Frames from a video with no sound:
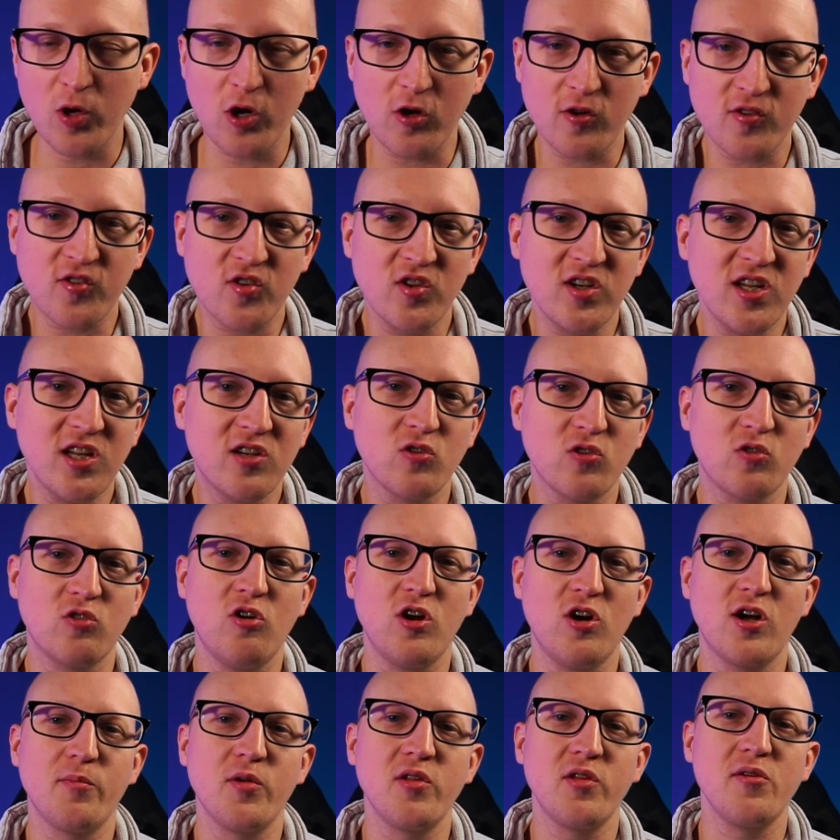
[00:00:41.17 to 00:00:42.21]
we also need to
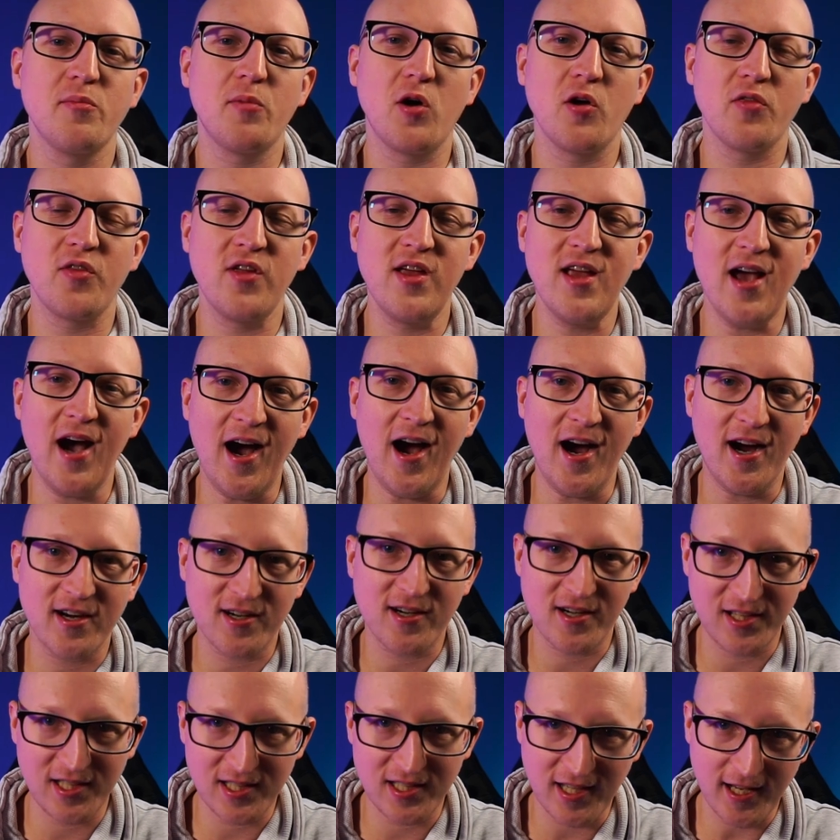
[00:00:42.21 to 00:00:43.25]
talk a bit about the
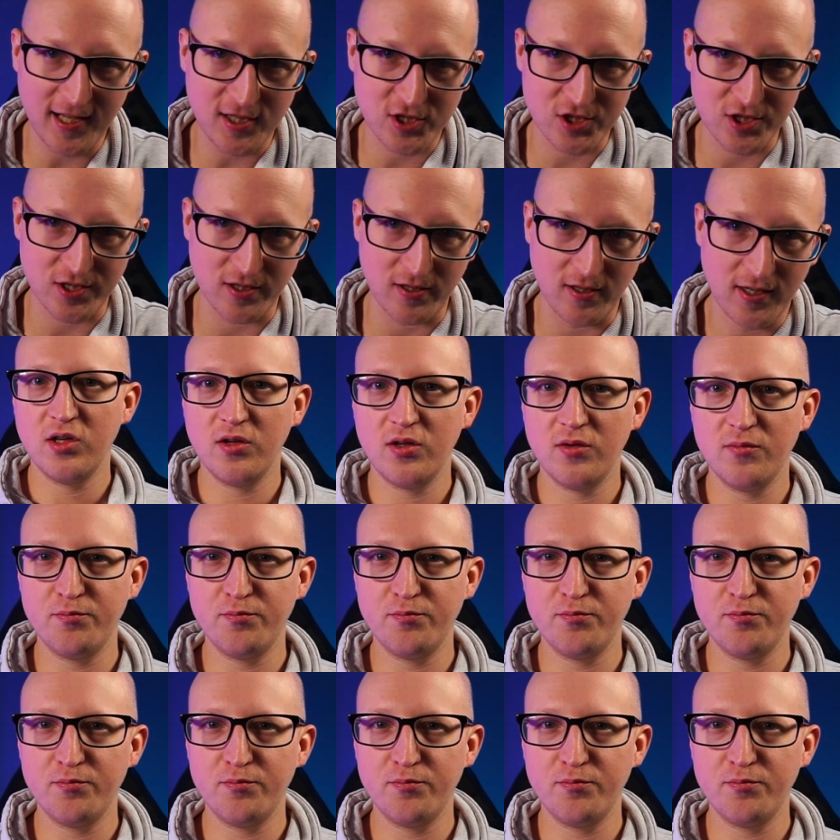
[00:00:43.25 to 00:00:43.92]
architecture.